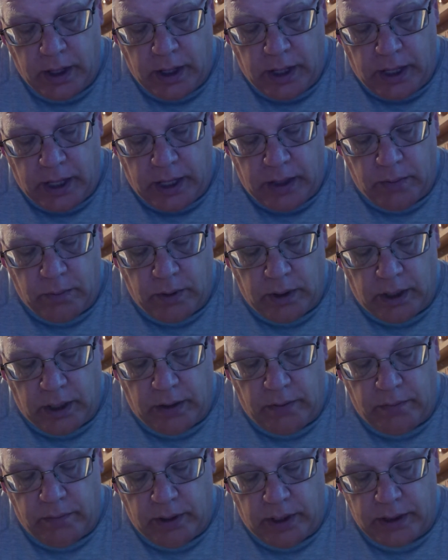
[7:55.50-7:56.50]
In
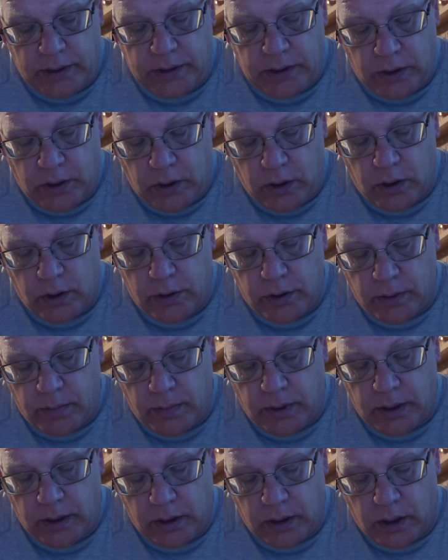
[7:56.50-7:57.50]
relief, Nancy heard the
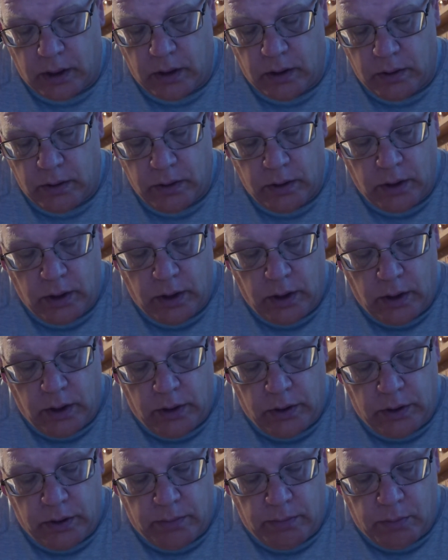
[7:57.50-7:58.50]
men go.
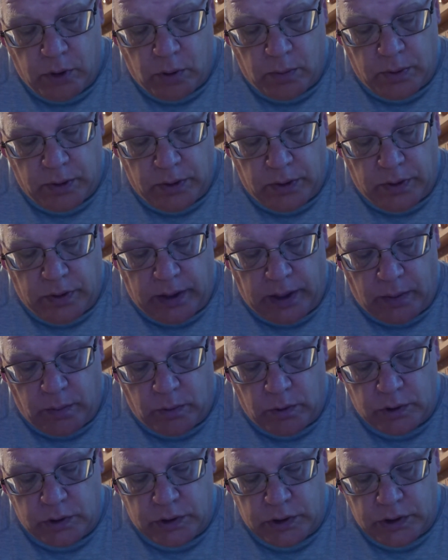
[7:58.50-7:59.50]
The moment they
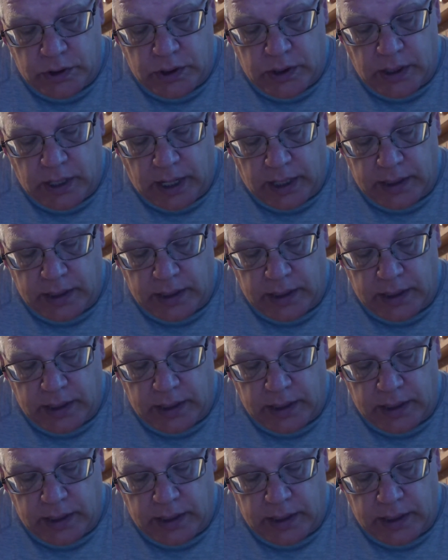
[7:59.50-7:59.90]
were a